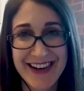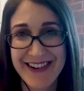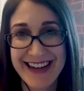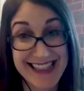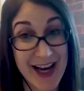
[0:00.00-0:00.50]
the
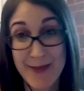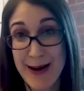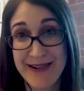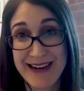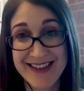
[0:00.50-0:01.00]
Greeks? I hope
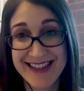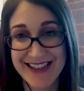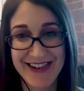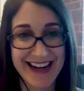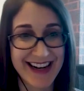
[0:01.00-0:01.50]
I pronounced
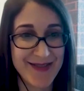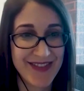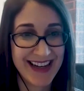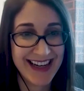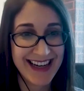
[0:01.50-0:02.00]
it right. Um,
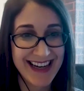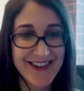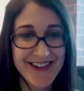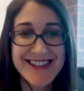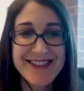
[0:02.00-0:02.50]
in
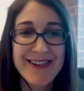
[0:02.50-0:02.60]
order